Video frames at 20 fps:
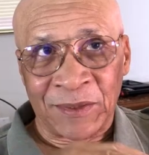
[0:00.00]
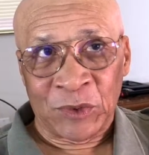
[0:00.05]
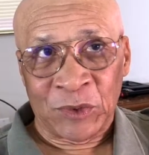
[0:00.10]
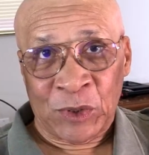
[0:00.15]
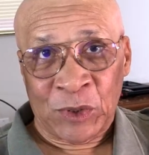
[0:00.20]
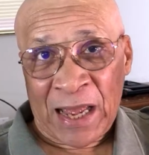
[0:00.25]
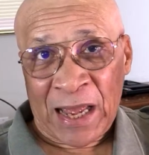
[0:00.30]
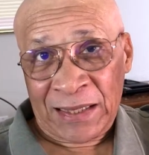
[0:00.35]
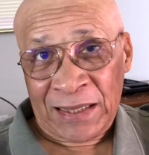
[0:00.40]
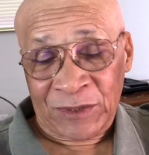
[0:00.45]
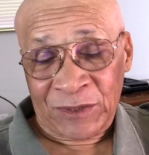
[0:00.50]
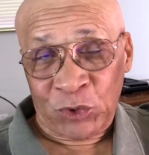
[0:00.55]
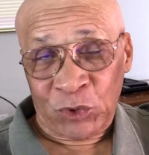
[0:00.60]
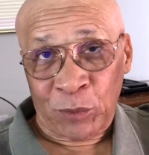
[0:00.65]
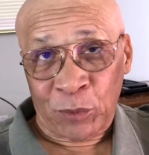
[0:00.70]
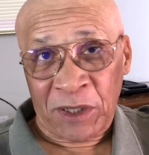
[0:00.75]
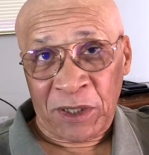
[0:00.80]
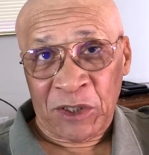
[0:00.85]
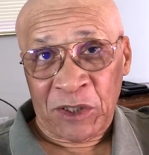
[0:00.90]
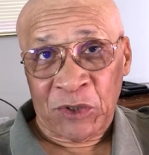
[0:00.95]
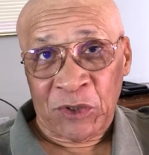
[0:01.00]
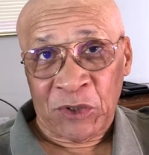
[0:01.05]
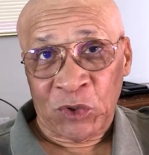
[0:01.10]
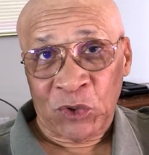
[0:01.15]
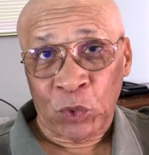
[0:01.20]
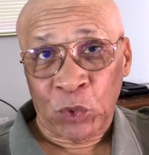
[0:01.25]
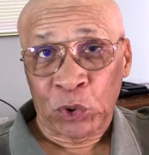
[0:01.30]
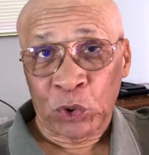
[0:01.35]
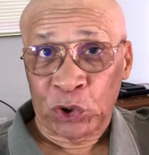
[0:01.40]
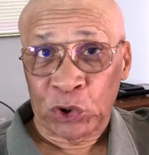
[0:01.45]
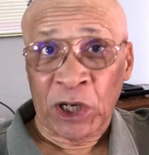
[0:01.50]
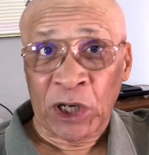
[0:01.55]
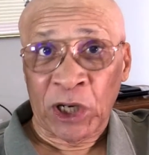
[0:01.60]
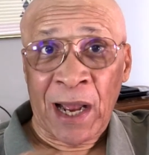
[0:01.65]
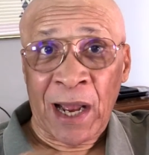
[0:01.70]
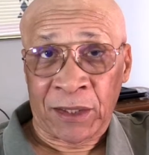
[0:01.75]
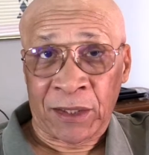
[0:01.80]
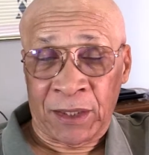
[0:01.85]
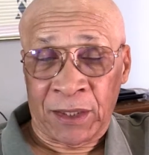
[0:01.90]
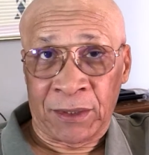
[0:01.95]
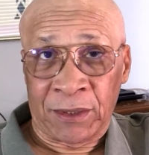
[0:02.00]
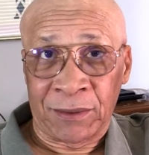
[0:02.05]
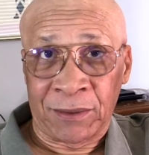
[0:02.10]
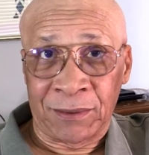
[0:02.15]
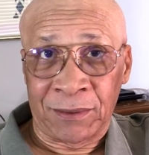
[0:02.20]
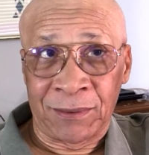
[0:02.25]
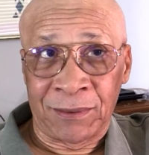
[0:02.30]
That to me is so shocking.